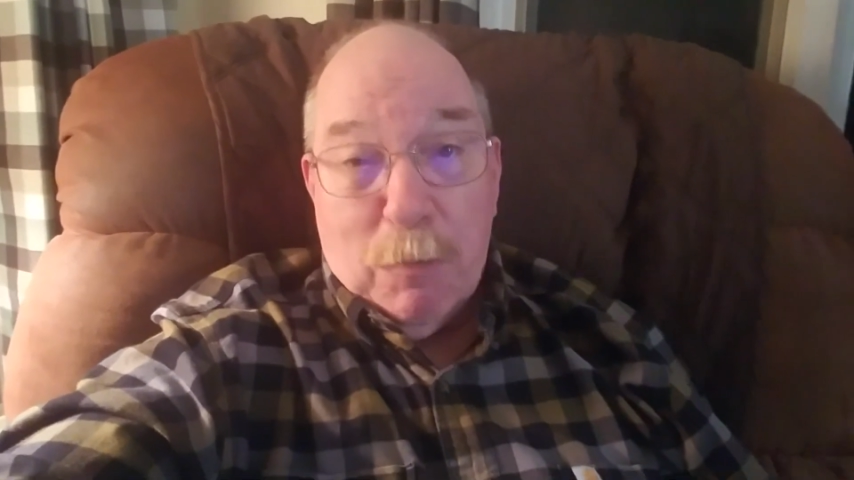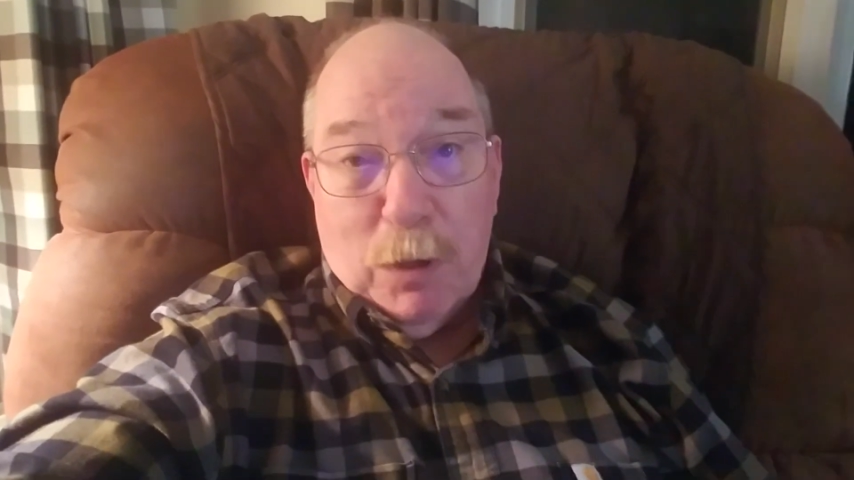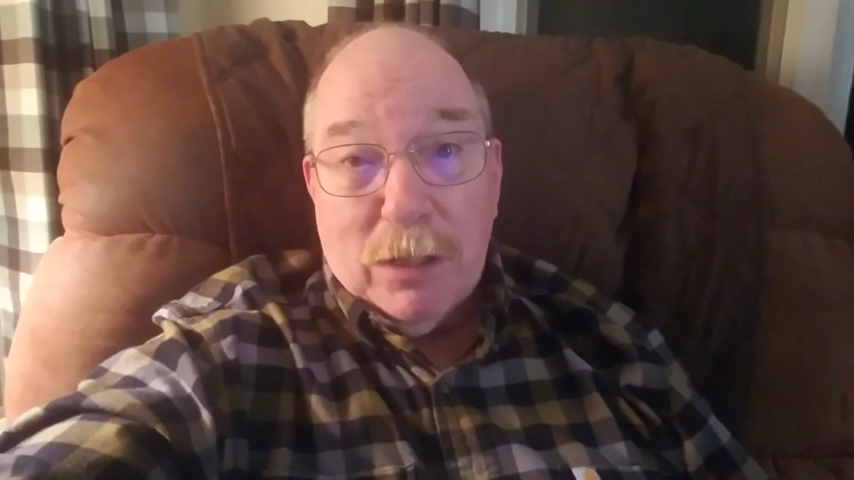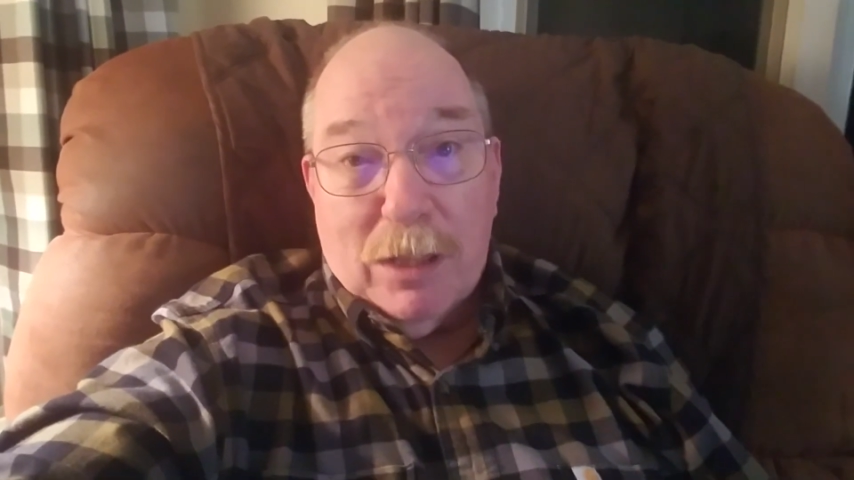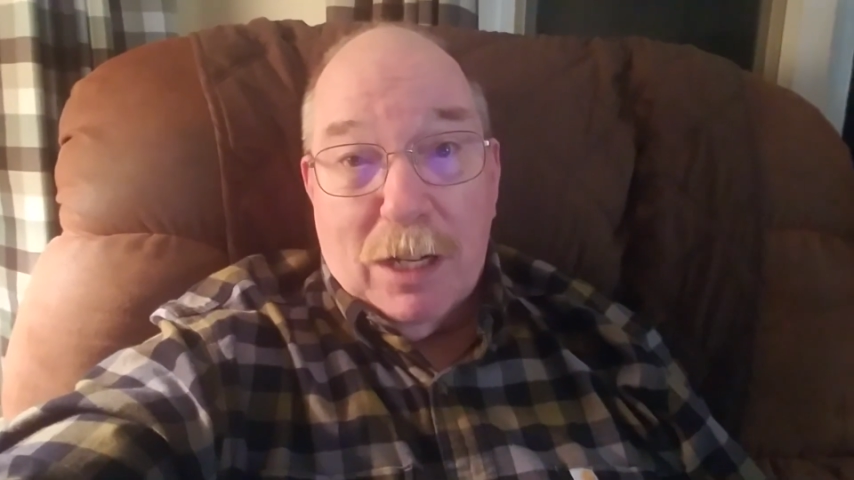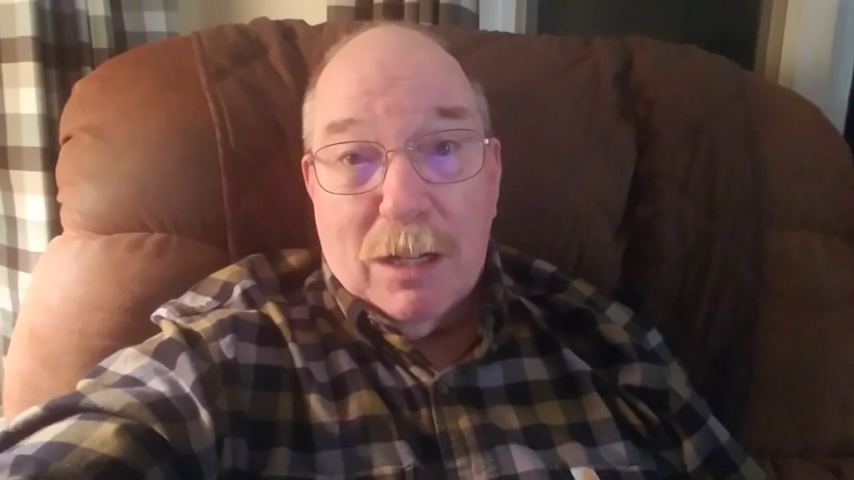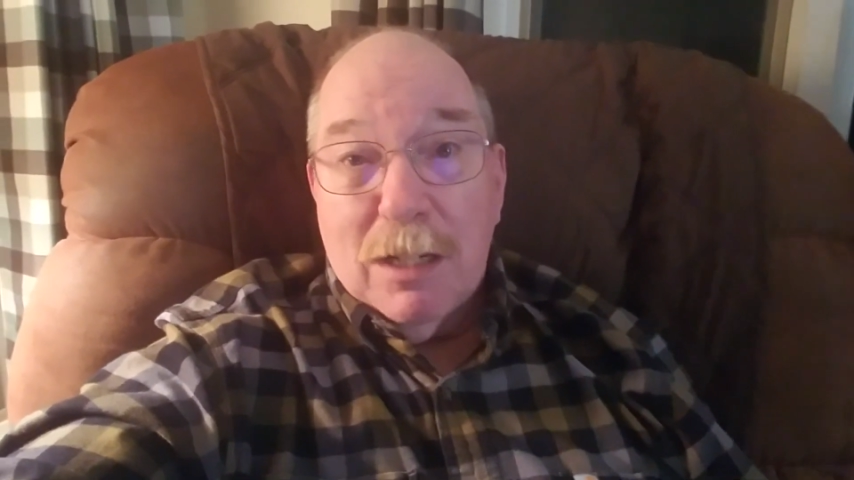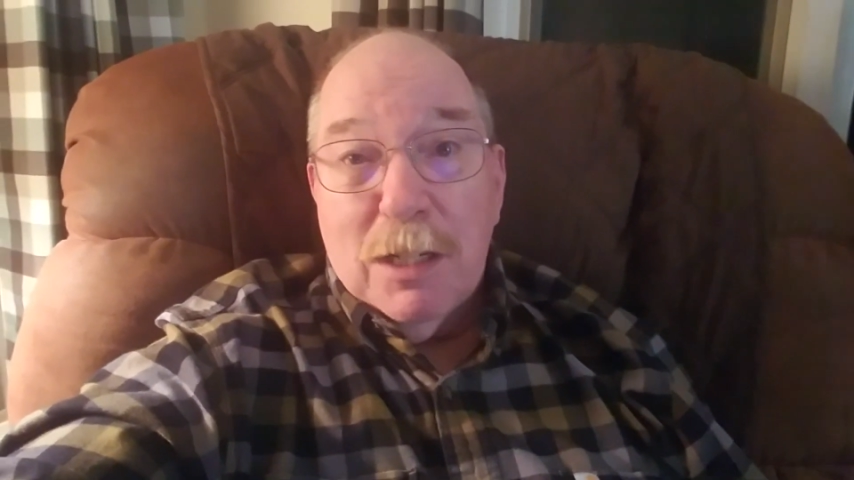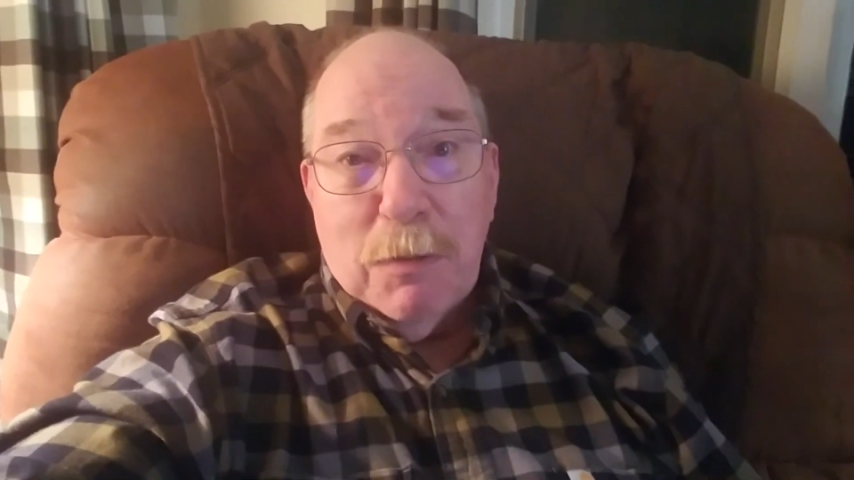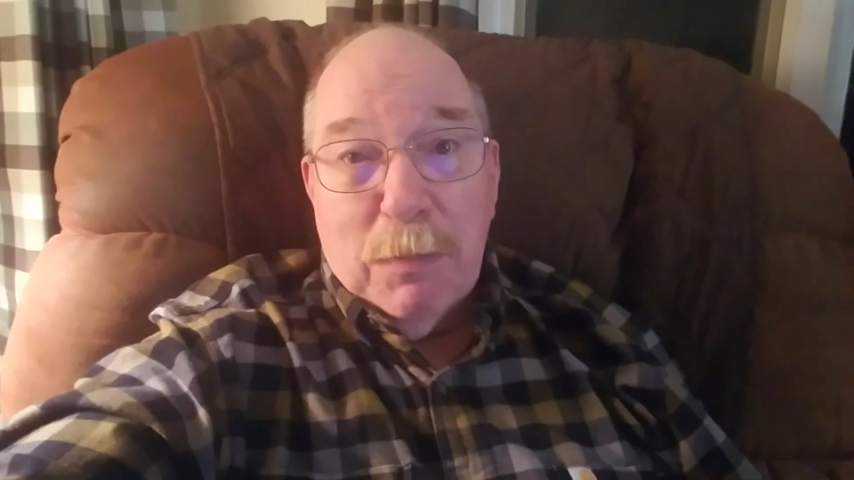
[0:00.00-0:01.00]
I worked there,
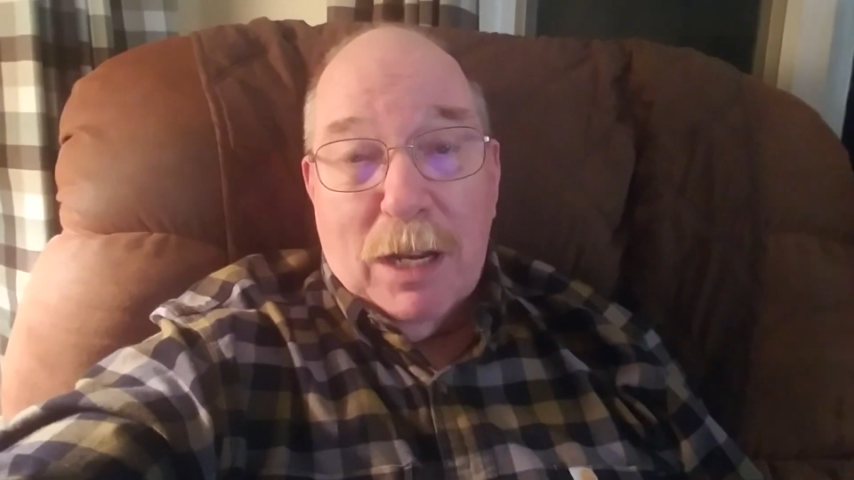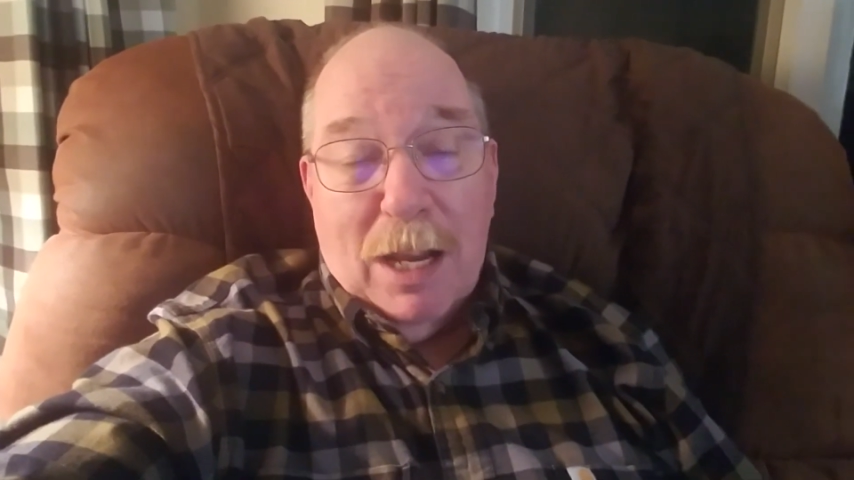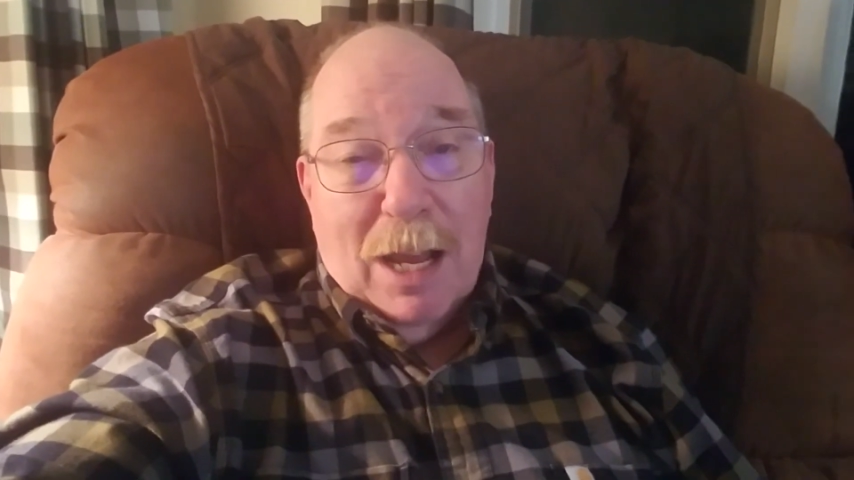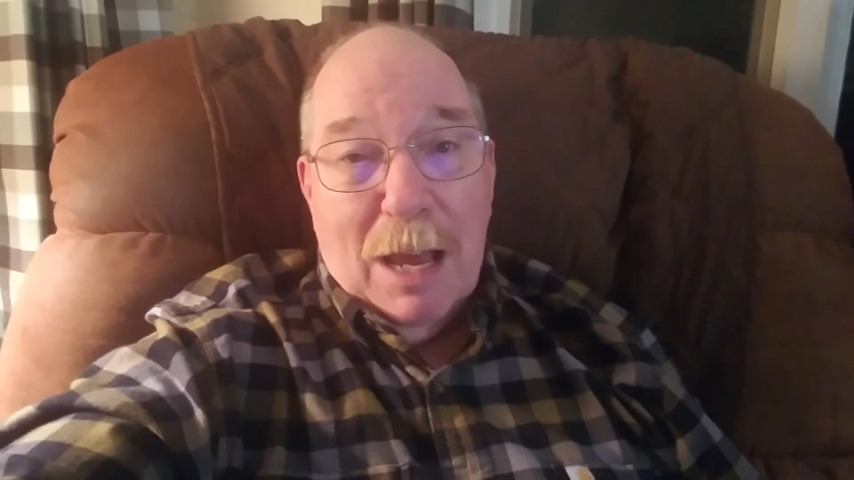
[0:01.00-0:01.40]
but